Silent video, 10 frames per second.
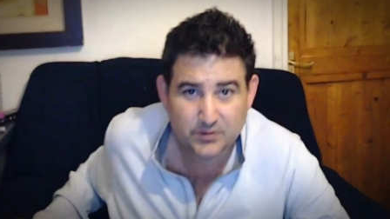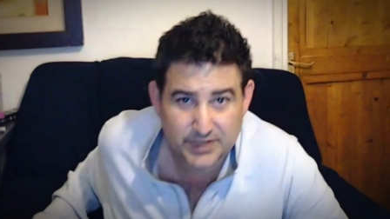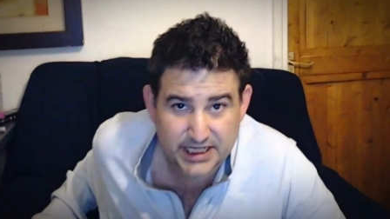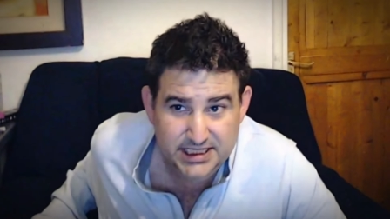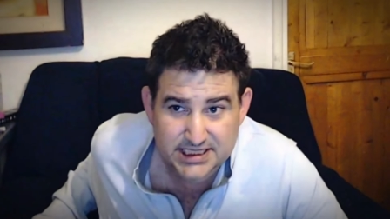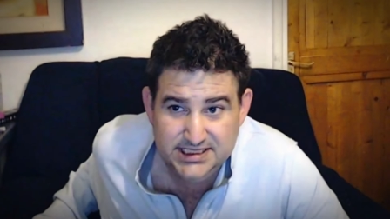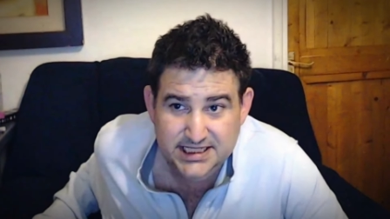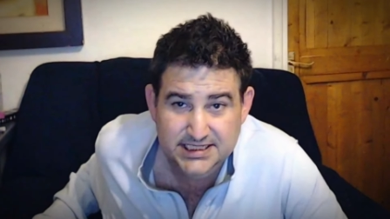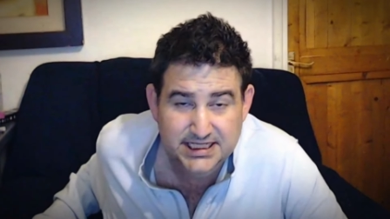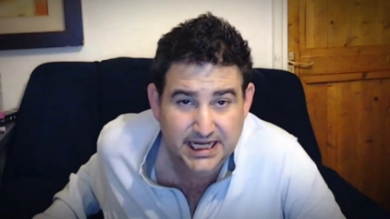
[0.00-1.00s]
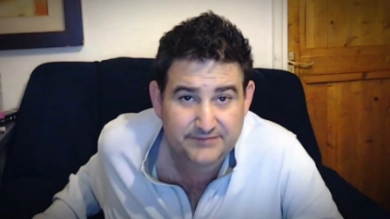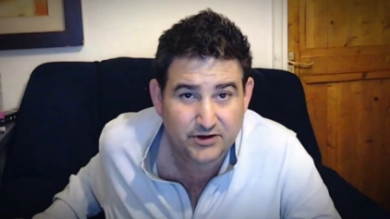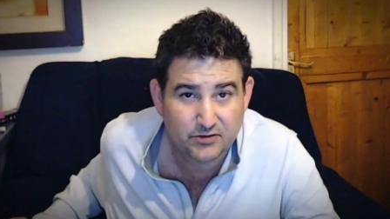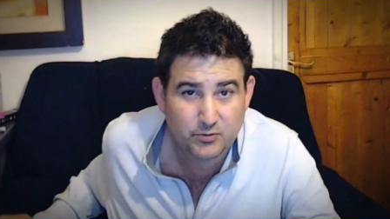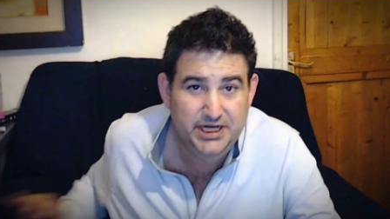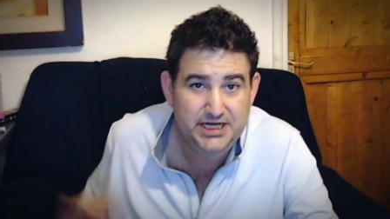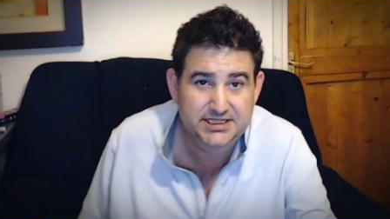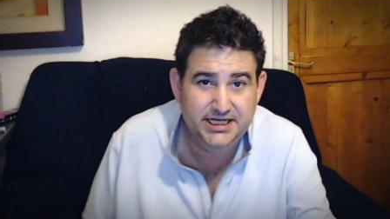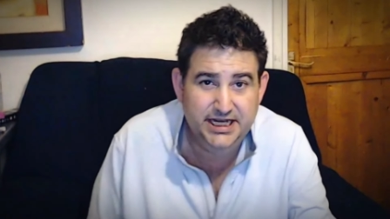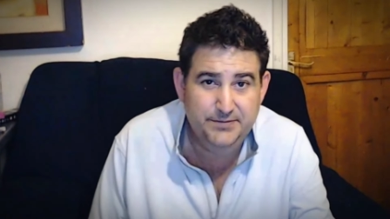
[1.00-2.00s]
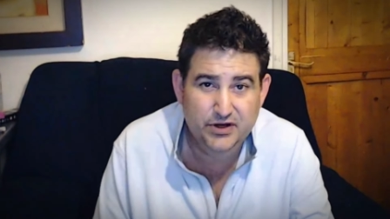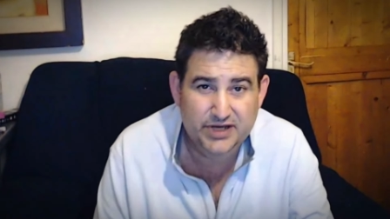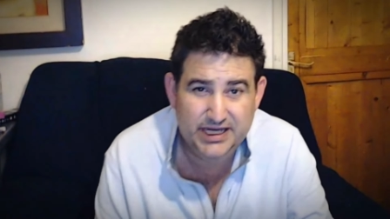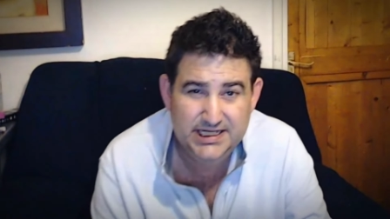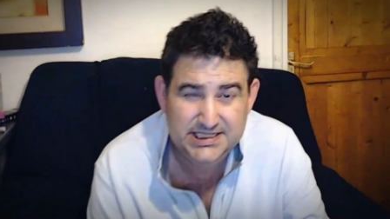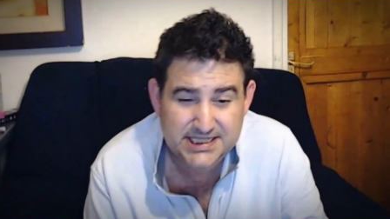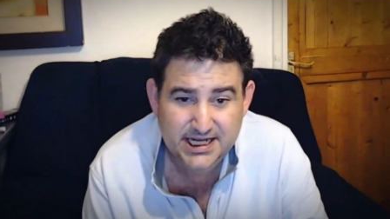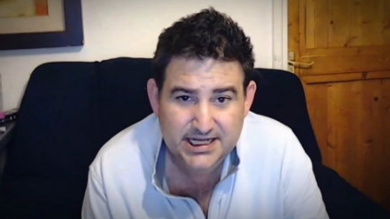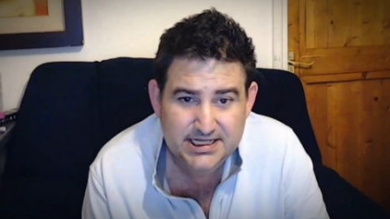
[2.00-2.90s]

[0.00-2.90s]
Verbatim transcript: We need to stick together, and we need to keep our kids